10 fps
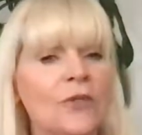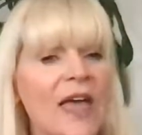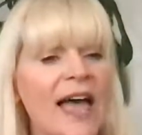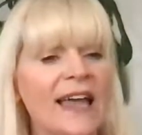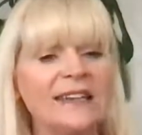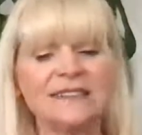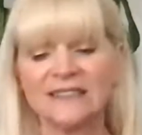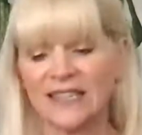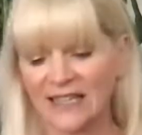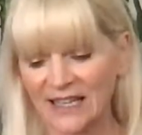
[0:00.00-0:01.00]
that,
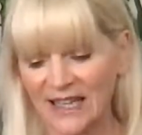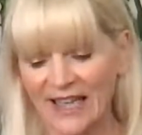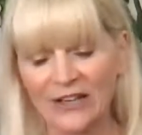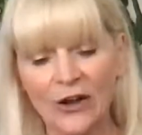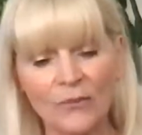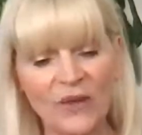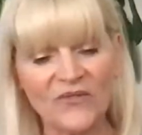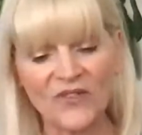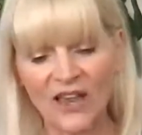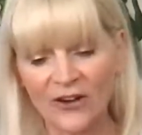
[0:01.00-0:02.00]
and you'll
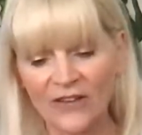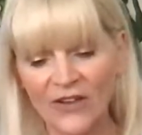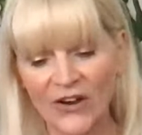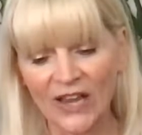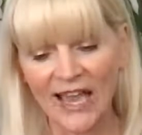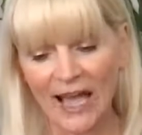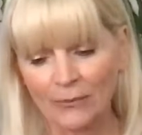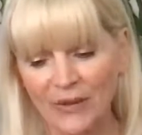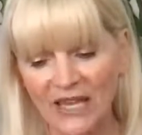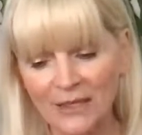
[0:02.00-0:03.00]
be very, very
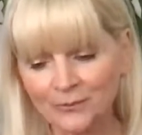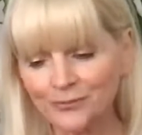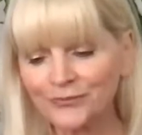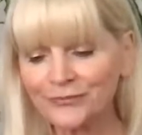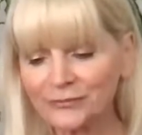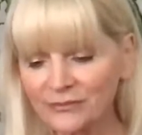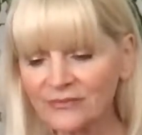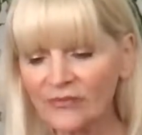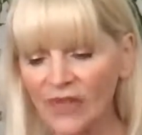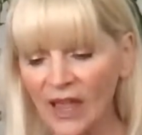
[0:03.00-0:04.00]
happy.
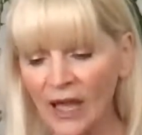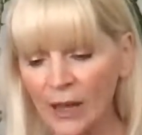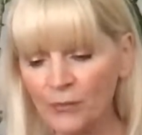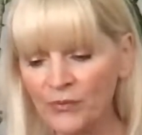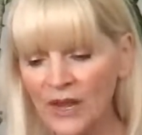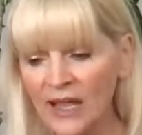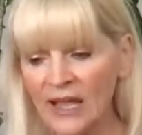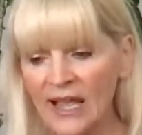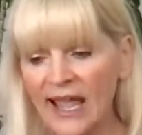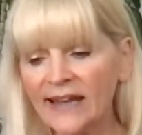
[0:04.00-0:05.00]
And
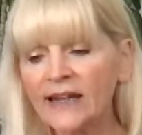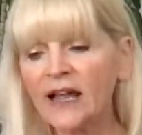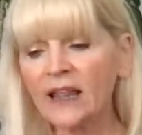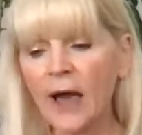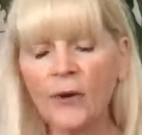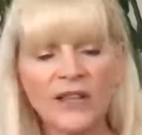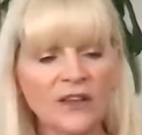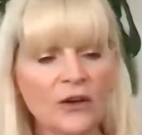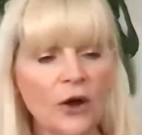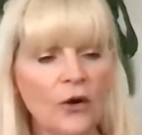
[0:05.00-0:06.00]
allow it
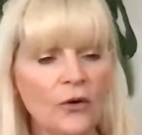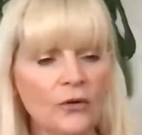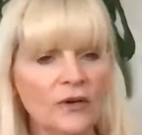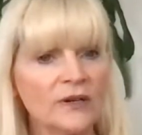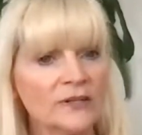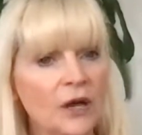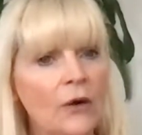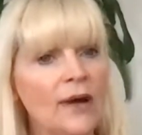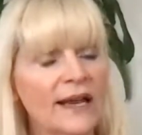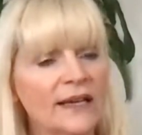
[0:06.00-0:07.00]
to go
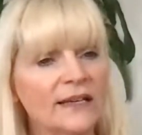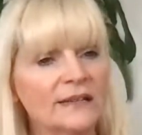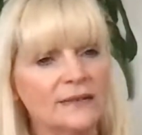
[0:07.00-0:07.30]
at